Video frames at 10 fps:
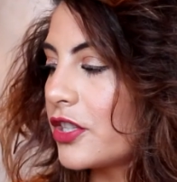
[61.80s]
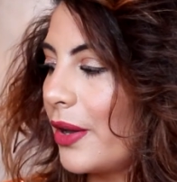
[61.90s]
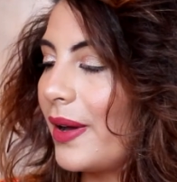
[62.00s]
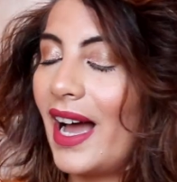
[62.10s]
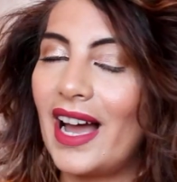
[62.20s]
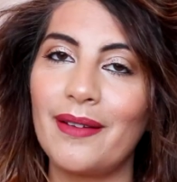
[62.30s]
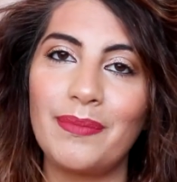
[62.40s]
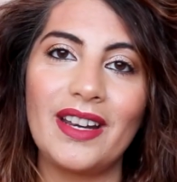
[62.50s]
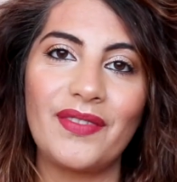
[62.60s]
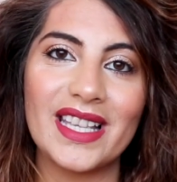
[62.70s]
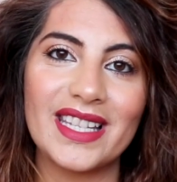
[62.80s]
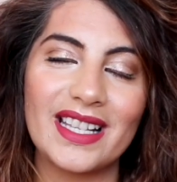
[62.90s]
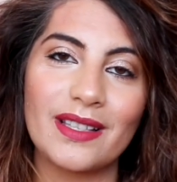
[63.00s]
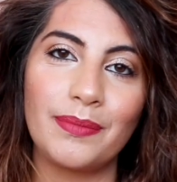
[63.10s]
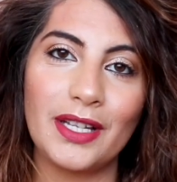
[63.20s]
So I've been investing
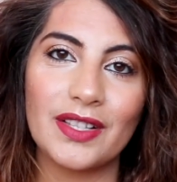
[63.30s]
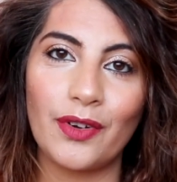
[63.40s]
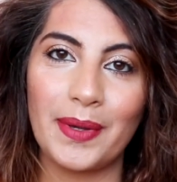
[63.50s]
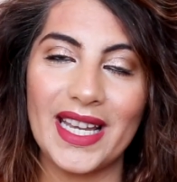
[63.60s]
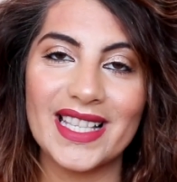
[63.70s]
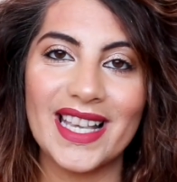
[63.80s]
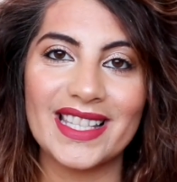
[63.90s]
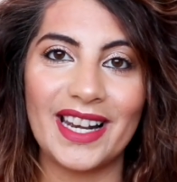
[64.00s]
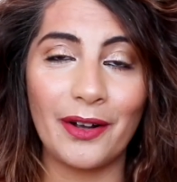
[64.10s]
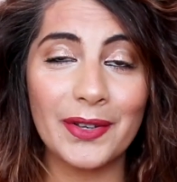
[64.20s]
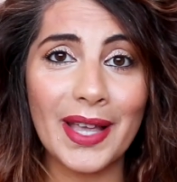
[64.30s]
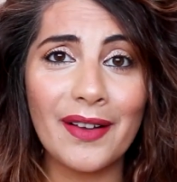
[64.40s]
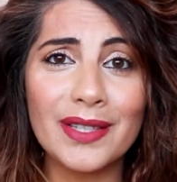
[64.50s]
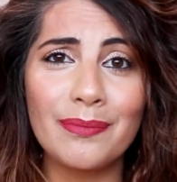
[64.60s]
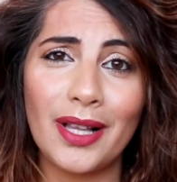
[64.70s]
in some beautiful pieces, and I also
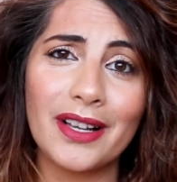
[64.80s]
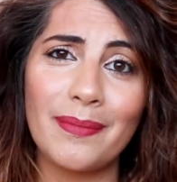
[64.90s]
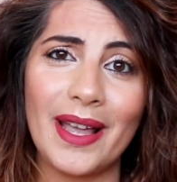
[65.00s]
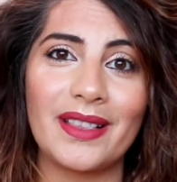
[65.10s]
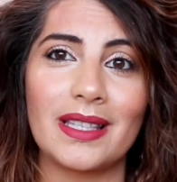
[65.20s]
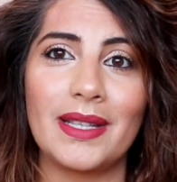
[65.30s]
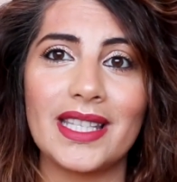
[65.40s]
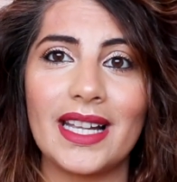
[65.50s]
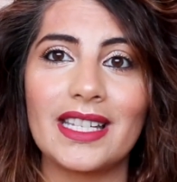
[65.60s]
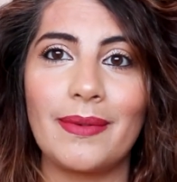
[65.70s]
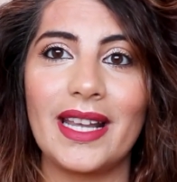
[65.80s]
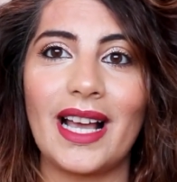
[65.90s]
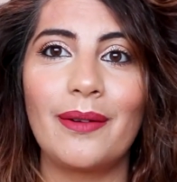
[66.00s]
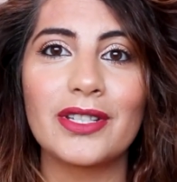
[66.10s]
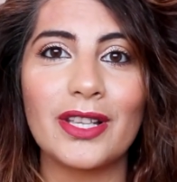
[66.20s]
have some blogger mail that's been sent to me
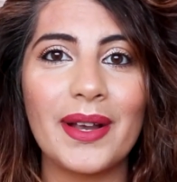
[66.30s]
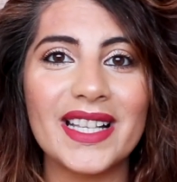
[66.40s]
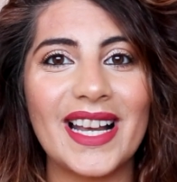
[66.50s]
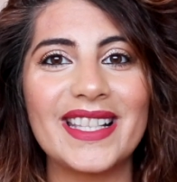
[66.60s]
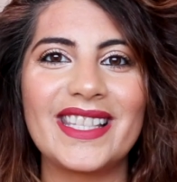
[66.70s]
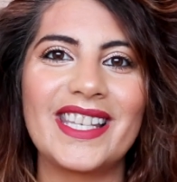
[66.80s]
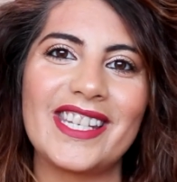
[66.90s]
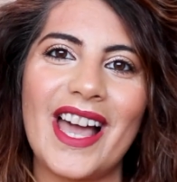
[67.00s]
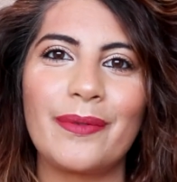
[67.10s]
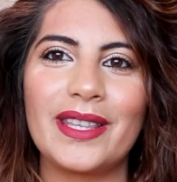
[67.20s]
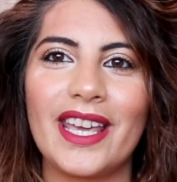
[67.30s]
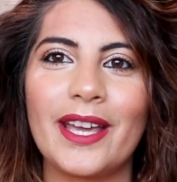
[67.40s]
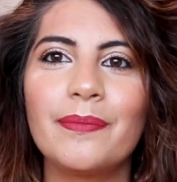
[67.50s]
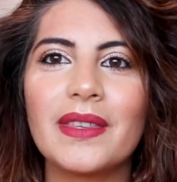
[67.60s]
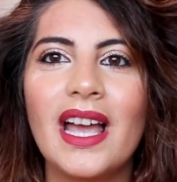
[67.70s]
that I'm so excited to share with
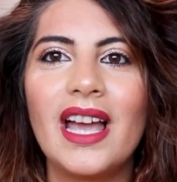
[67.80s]
you.